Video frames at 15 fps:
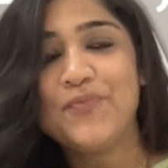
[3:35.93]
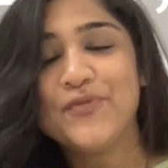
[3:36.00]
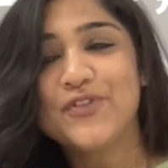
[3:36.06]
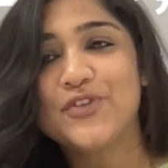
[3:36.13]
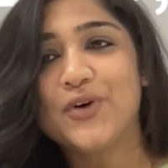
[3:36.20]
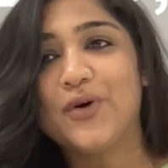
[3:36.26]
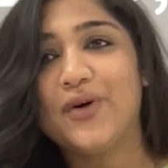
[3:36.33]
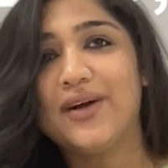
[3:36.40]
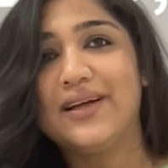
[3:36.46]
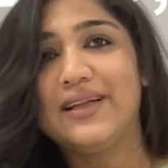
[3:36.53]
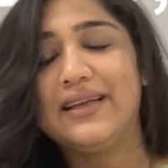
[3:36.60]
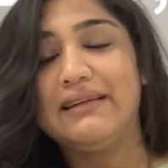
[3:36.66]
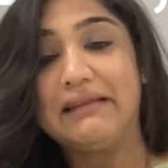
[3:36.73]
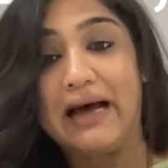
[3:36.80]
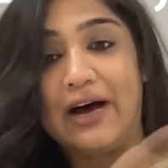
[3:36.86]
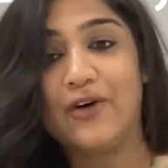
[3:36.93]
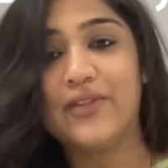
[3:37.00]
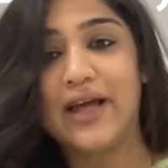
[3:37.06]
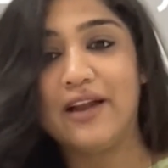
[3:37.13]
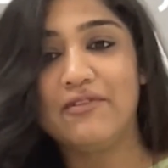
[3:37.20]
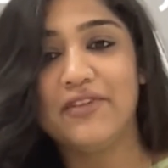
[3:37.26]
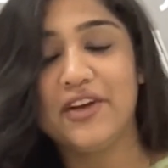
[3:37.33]
So now
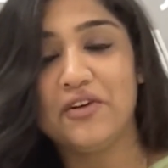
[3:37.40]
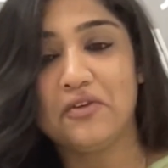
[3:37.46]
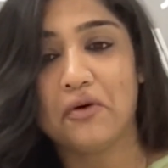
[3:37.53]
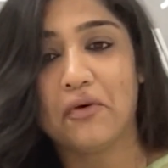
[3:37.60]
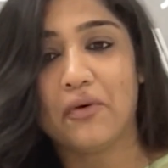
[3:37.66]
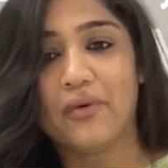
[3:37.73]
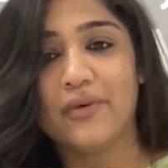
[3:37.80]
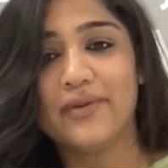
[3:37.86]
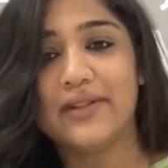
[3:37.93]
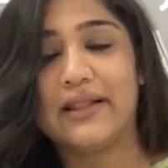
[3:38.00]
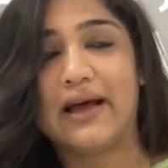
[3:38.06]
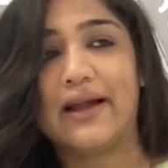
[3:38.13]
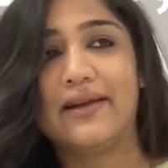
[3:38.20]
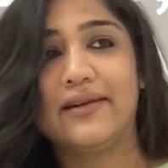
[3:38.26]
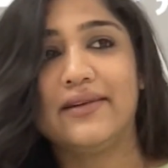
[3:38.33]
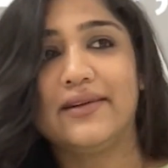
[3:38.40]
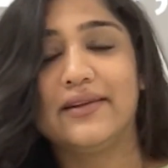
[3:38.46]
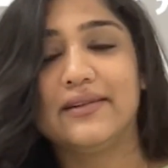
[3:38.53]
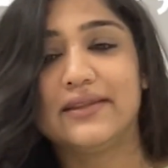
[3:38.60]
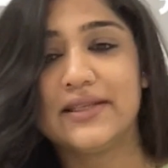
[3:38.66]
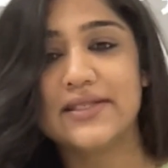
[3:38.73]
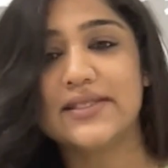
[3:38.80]
that we know that
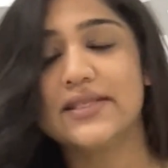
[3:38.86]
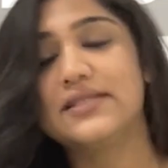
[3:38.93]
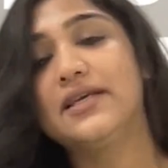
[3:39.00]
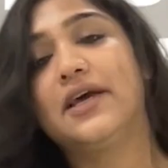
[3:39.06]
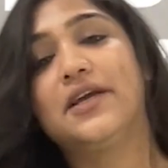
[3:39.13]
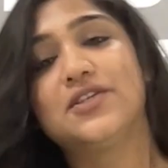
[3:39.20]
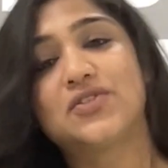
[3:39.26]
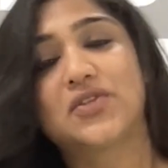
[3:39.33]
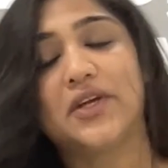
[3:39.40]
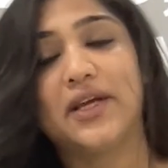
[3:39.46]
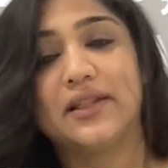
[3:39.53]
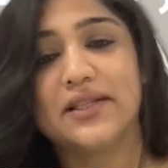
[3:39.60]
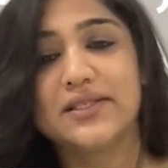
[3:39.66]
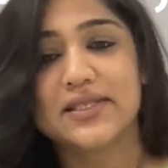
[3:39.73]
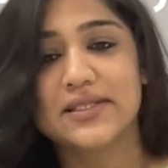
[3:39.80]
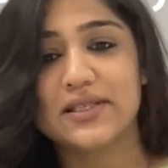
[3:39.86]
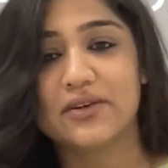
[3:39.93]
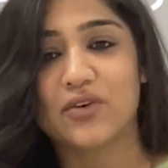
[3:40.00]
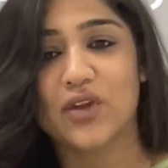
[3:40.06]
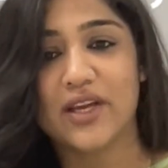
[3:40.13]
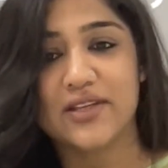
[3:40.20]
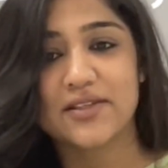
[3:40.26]
this is the history and this is the
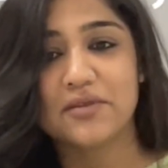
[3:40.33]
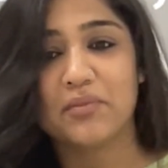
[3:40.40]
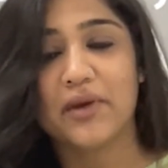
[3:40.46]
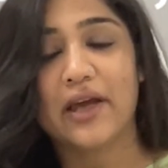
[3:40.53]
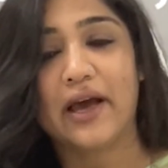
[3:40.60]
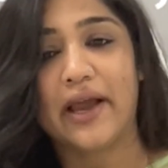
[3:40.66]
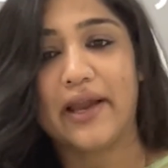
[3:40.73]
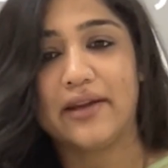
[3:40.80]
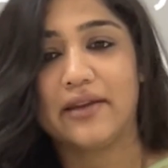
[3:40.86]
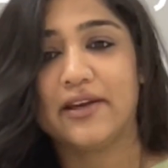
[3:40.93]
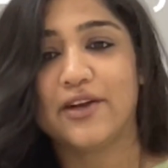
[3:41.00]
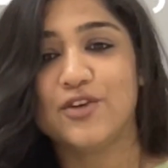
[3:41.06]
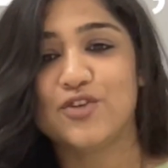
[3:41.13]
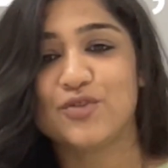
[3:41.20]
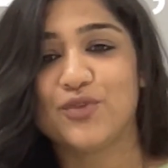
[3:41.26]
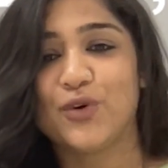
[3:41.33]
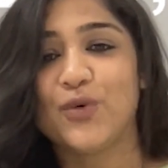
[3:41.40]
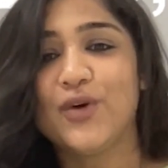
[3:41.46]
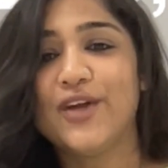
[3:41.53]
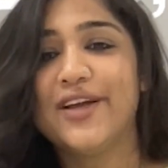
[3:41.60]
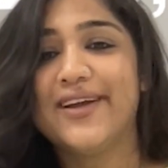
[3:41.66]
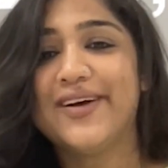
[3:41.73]
reason behind an interview,
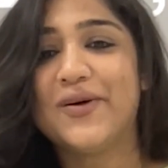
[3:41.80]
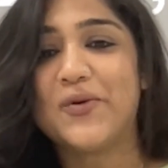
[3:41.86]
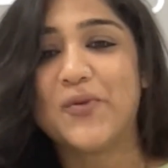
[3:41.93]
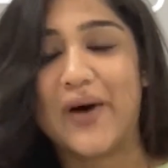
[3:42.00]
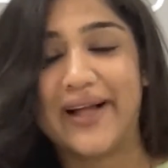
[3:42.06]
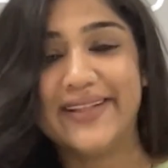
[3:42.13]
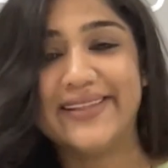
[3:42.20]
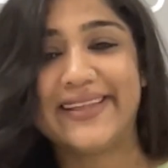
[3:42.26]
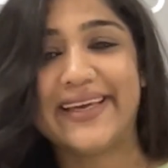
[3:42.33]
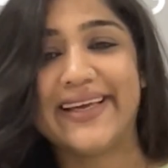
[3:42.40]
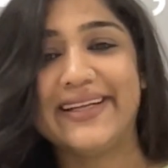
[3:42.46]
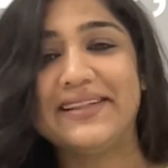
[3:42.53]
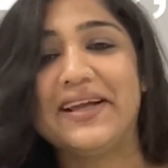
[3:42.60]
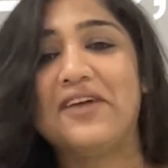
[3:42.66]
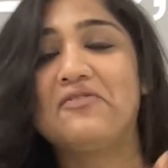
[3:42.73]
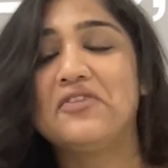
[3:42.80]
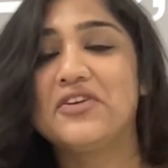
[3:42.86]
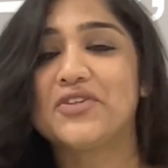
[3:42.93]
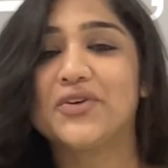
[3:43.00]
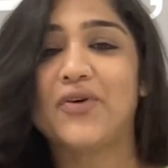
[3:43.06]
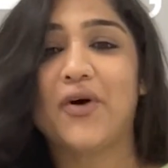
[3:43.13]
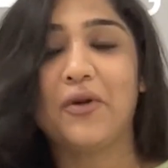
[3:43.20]
one thing that we
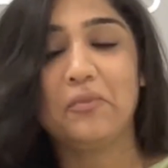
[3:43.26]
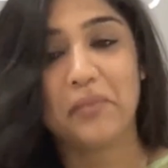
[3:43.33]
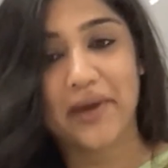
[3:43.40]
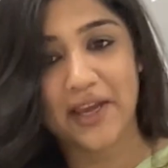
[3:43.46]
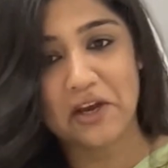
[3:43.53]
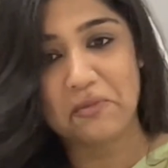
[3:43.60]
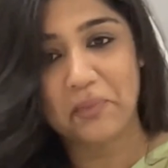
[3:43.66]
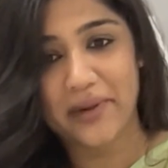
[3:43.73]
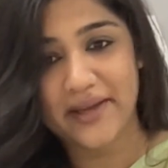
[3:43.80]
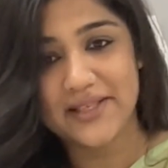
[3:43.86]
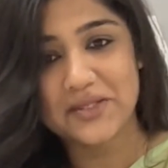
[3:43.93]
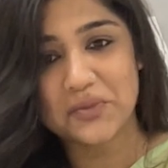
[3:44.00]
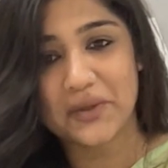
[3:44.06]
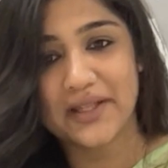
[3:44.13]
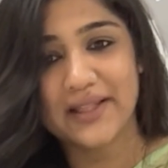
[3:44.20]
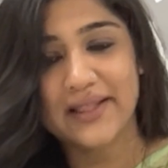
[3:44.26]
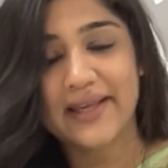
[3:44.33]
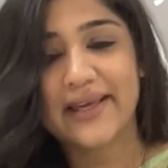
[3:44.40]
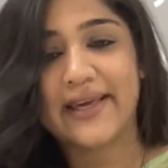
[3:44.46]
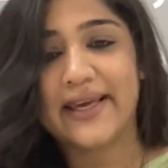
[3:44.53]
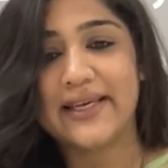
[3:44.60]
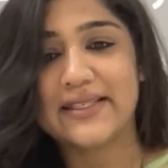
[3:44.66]
should all make peace with
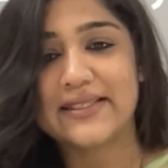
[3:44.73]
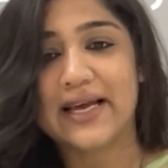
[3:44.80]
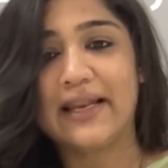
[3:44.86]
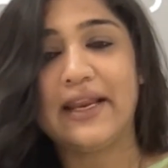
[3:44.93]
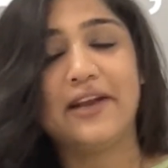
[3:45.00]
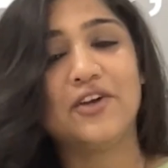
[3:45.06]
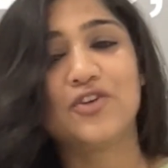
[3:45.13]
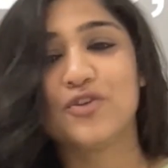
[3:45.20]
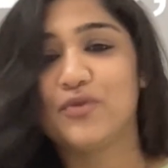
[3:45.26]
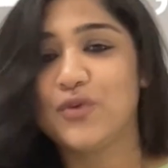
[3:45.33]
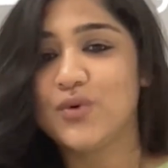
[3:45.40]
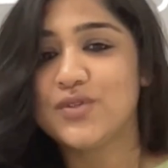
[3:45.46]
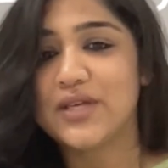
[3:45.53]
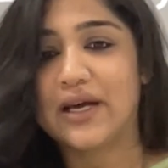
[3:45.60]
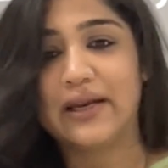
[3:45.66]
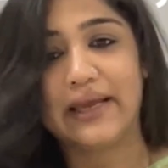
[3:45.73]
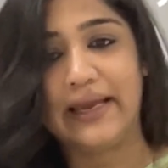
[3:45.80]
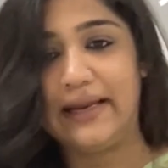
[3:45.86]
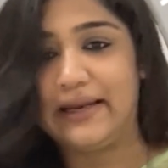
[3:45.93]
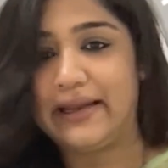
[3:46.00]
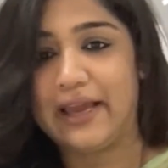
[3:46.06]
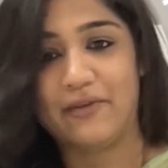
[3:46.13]
is that interviews are
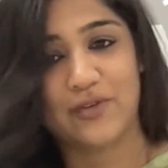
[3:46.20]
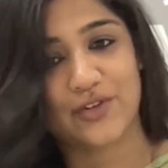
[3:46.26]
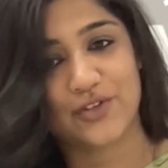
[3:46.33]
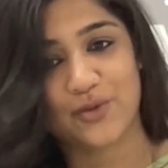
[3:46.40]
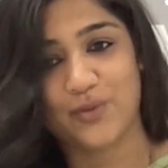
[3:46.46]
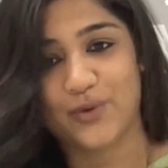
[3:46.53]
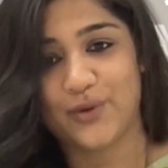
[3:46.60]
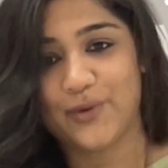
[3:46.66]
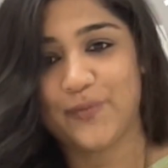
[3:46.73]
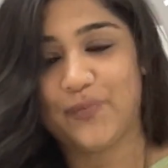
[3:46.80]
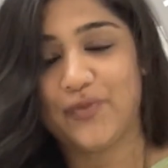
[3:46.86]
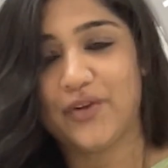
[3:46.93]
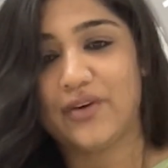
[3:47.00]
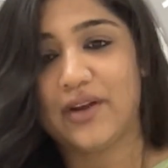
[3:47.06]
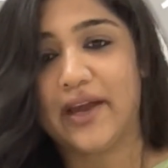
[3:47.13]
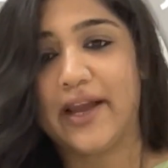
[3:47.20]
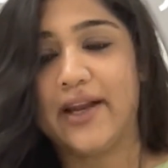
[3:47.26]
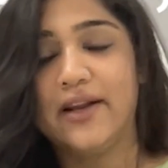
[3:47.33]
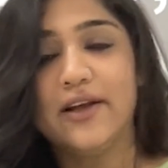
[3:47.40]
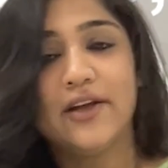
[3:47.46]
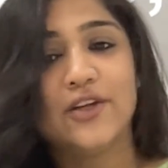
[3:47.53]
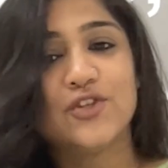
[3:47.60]
inevitable,
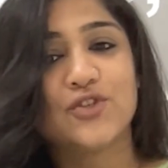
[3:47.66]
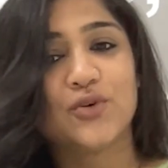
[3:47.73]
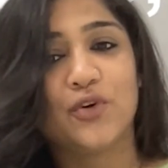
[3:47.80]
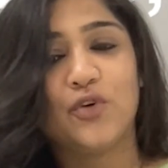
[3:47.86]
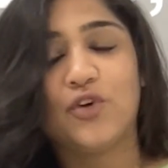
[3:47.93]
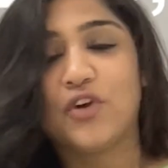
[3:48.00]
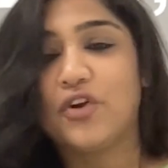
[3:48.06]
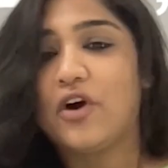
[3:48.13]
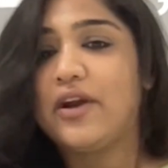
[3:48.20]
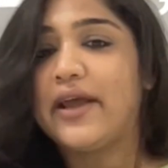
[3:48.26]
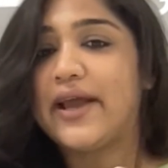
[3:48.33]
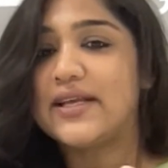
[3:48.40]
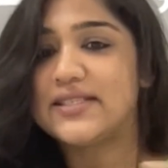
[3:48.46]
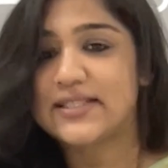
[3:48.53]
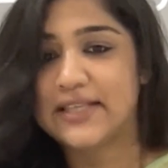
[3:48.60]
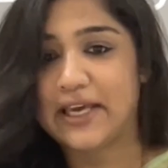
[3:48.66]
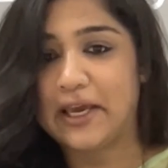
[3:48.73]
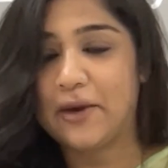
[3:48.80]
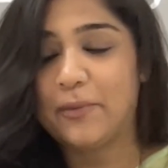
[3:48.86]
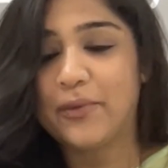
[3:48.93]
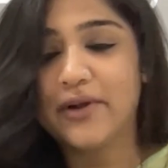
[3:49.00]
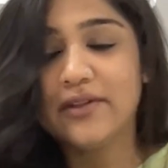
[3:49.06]
right? So you cannot
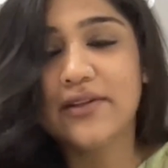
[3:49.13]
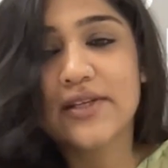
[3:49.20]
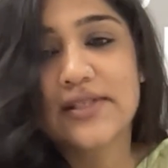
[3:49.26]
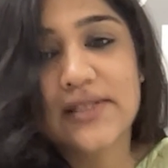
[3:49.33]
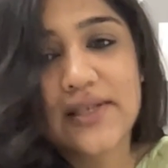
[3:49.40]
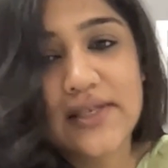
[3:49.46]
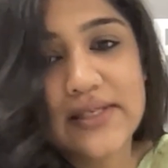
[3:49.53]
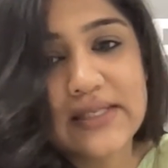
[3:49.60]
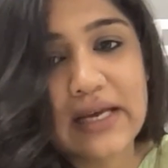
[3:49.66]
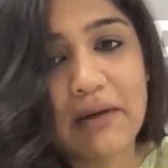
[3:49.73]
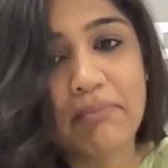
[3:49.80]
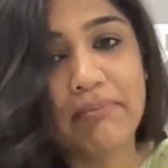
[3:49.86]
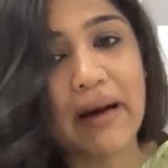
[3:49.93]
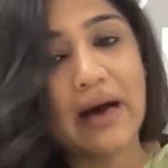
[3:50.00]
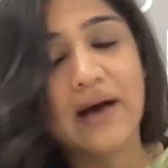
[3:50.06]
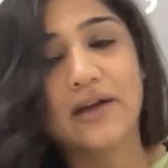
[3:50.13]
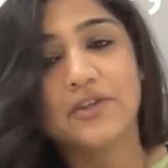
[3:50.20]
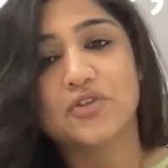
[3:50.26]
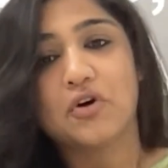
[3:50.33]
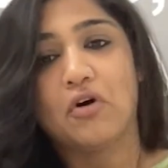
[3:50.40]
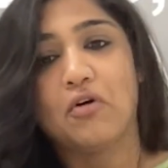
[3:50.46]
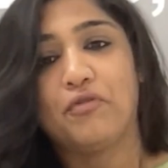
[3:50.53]
escape it. This is a
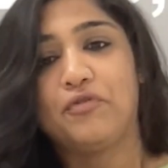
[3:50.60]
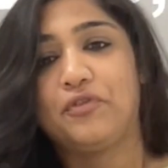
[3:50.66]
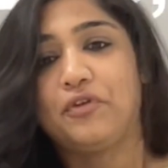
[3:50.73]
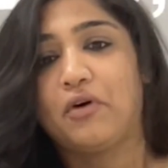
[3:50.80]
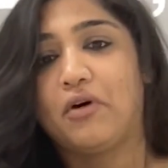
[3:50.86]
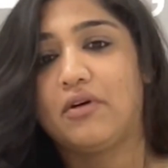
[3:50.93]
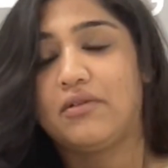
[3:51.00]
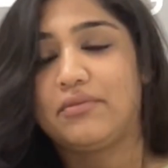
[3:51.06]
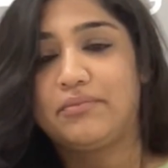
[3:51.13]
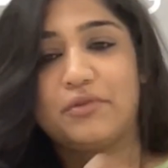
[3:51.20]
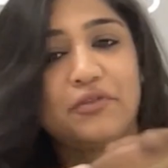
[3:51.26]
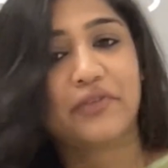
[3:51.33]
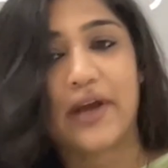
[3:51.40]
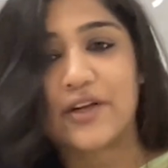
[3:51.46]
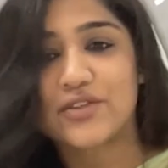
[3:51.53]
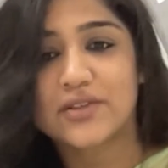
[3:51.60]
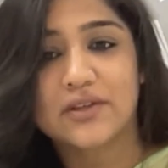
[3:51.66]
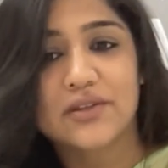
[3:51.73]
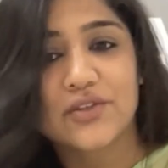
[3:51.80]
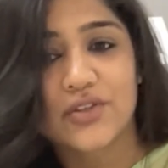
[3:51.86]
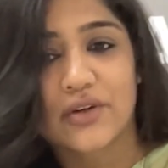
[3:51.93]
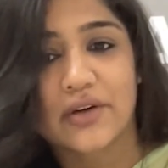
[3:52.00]
part of your
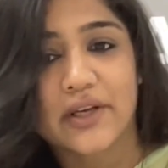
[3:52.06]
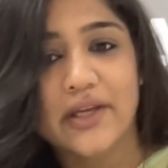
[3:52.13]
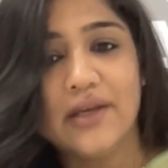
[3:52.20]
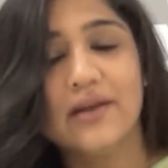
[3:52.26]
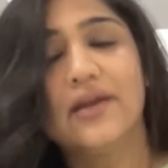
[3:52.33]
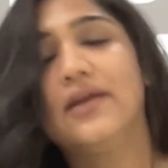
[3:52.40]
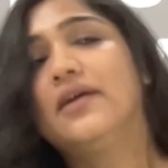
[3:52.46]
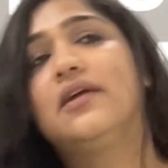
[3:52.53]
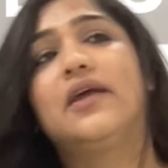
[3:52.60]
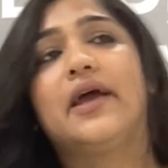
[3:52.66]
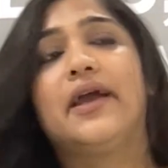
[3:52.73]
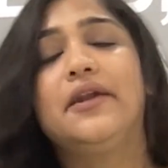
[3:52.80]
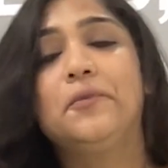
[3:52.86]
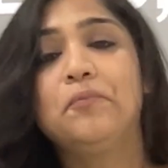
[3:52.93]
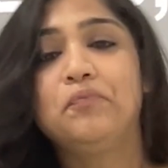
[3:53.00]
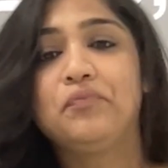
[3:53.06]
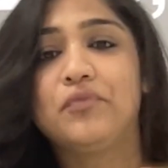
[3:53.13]
professional journey, right?